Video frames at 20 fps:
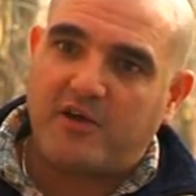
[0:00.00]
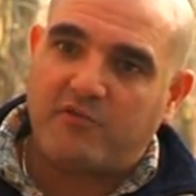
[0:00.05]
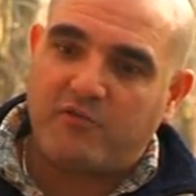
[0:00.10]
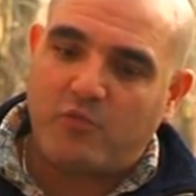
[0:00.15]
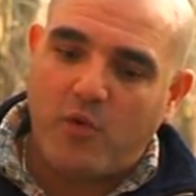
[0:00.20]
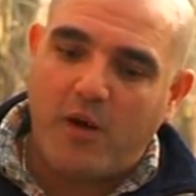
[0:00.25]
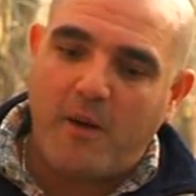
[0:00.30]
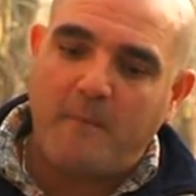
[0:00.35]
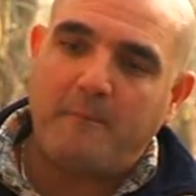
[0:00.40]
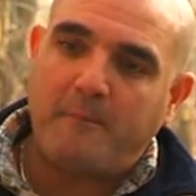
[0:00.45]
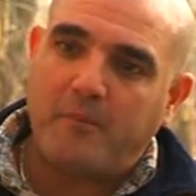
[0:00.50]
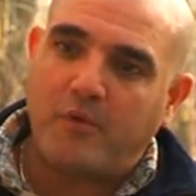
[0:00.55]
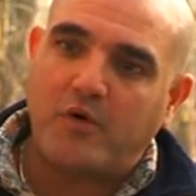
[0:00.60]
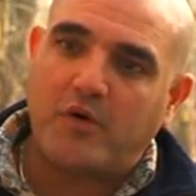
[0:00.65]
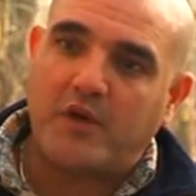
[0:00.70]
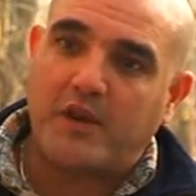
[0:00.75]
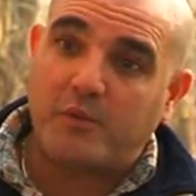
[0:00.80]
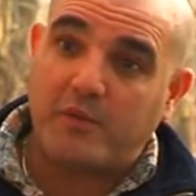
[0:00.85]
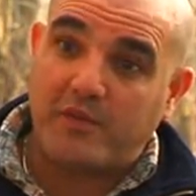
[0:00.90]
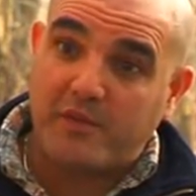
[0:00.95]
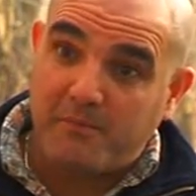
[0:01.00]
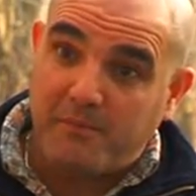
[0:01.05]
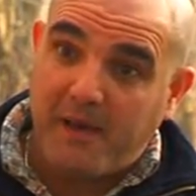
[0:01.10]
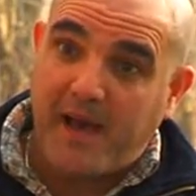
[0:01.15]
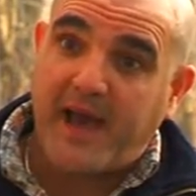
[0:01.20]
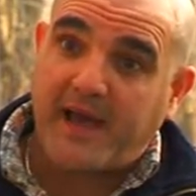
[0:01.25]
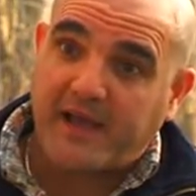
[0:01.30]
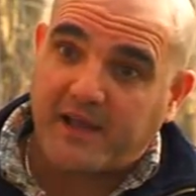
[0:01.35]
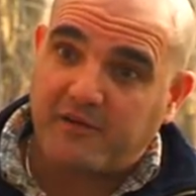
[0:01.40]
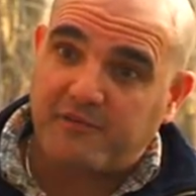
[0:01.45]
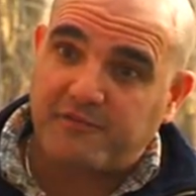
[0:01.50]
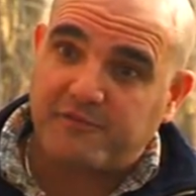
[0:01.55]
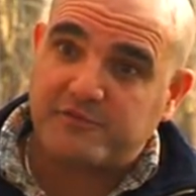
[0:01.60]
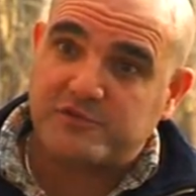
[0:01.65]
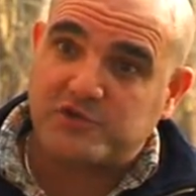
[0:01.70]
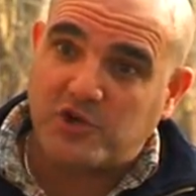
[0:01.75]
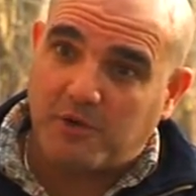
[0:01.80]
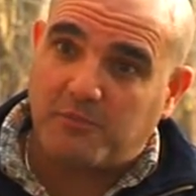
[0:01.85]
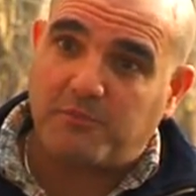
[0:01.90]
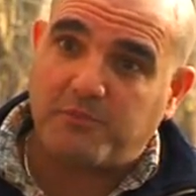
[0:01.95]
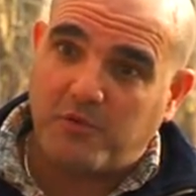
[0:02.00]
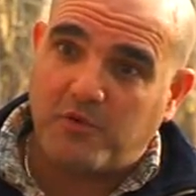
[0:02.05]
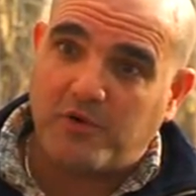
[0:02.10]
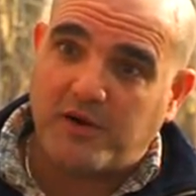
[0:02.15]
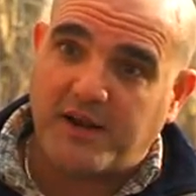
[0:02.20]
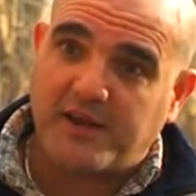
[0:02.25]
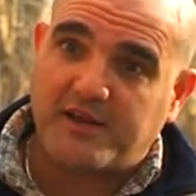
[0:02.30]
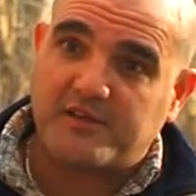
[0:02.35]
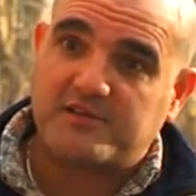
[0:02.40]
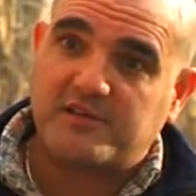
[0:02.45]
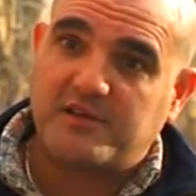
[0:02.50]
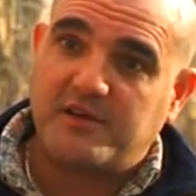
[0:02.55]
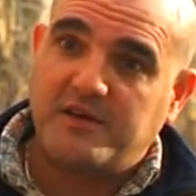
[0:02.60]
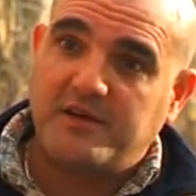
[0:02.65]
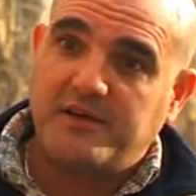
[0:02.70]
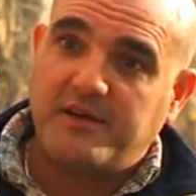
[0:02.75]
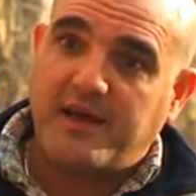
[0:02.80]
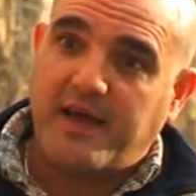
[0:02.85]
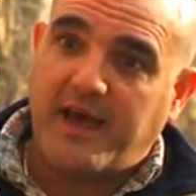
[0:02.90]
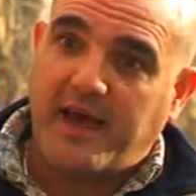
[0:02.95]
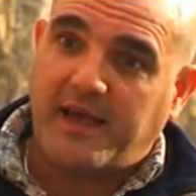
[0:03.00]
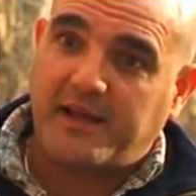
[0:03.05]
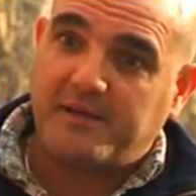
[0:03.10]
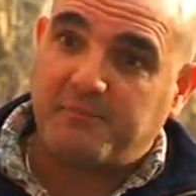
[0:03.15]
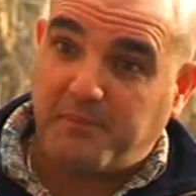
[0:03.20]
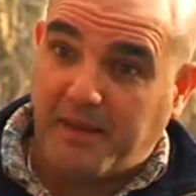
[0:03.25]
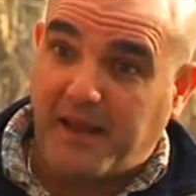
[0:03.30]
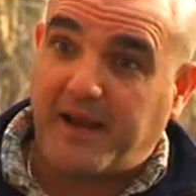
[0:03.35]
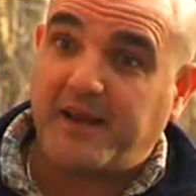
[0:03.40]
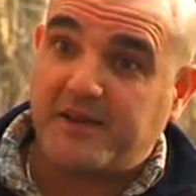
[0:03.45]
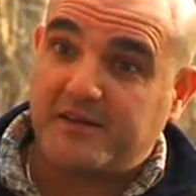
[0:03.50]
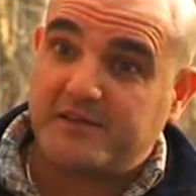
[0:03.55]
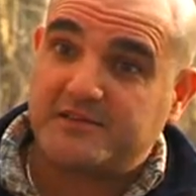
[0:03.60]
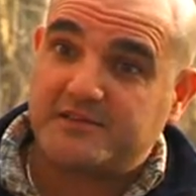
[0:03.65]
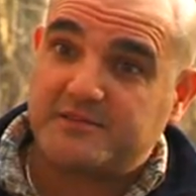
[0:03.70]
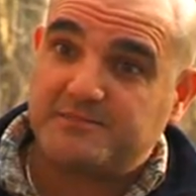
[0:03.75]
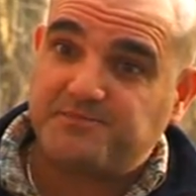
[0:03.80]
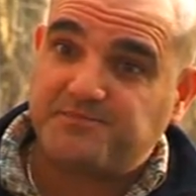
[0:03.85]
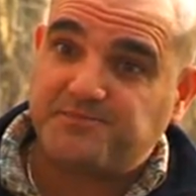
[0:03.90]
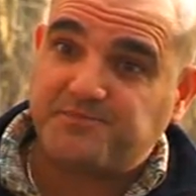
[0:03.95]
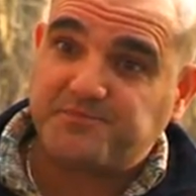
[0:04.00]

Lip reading: of 1 boilie with a bag of chopped boilies and pellets.